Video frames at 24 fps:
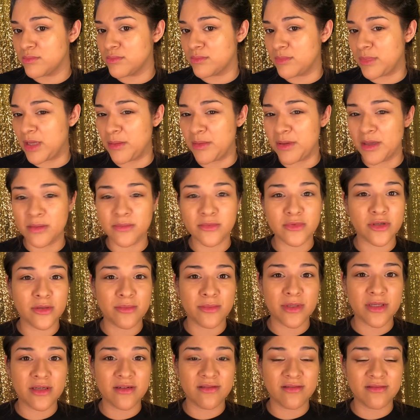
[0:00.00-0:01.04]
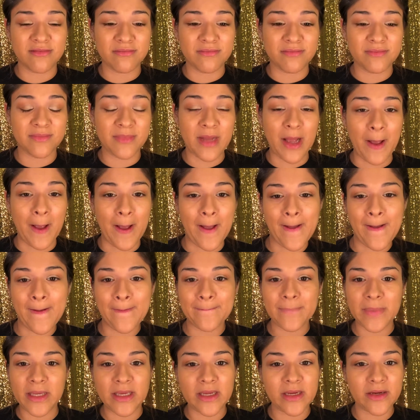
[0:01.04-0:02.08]
Maybe I'm tripping.
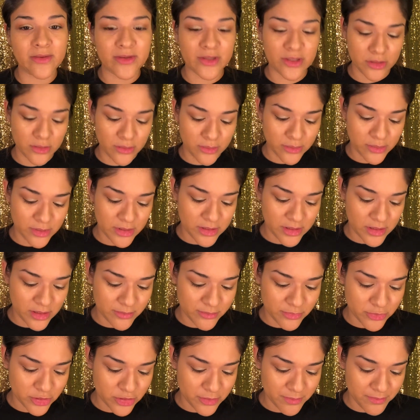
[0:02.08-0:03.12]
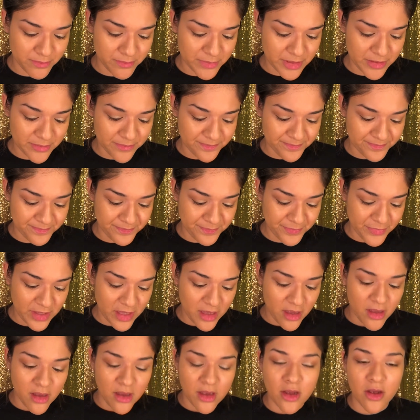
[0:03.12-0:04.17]
Maybe I'm tripping.
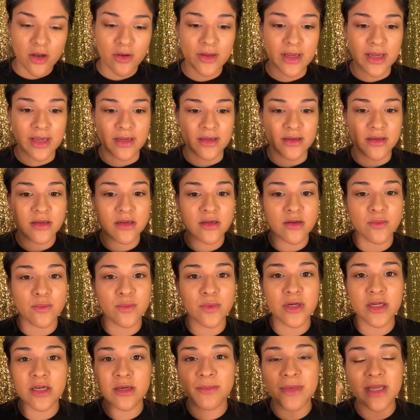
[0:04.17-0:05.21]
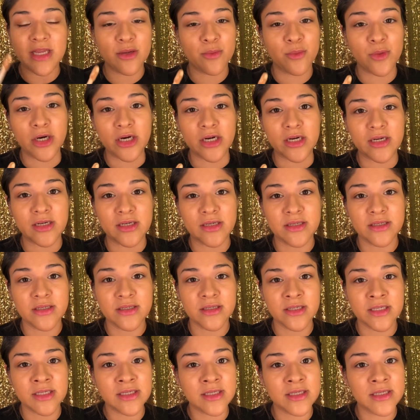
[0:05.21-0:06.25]
Okay, we're gonna make it work.
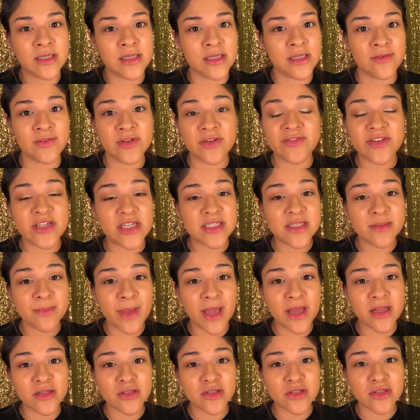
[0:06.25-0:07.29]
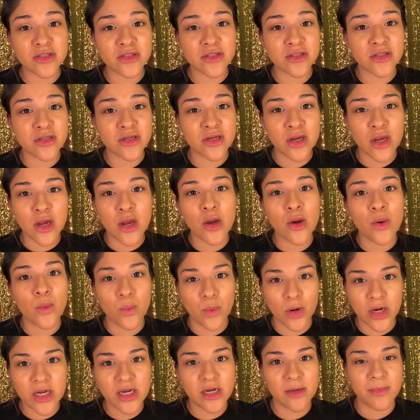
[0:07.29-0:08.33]
Even if it doesn't match,
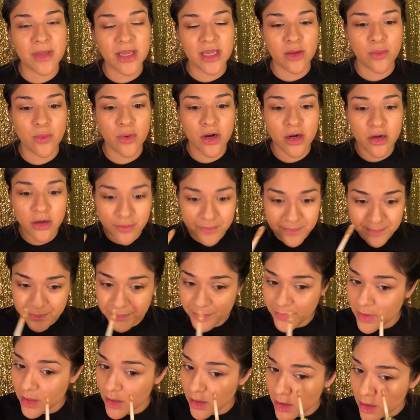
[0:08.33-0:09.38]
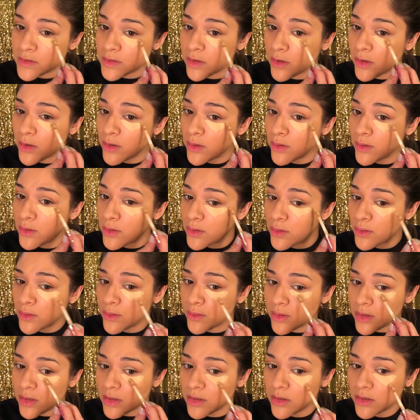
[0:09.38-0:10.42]
we're gonna make it work.
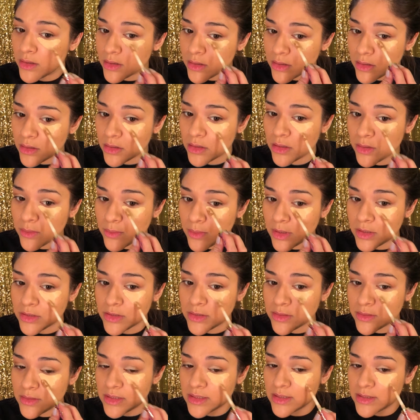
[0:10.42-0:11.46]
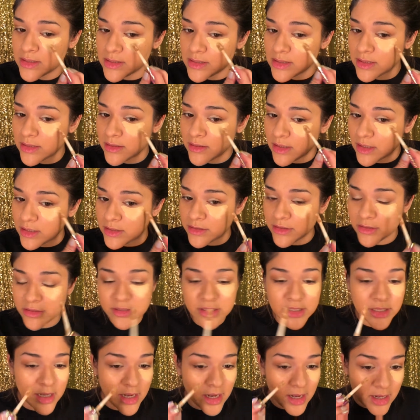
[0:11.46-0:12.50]
So you want to conceal under
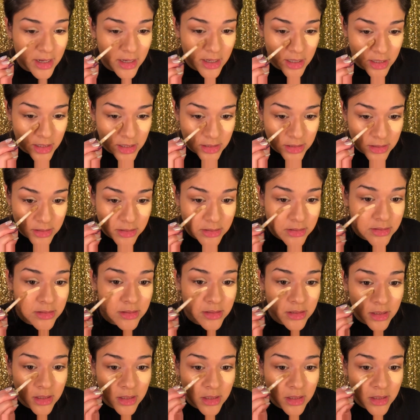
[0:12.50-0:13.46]
the eyes.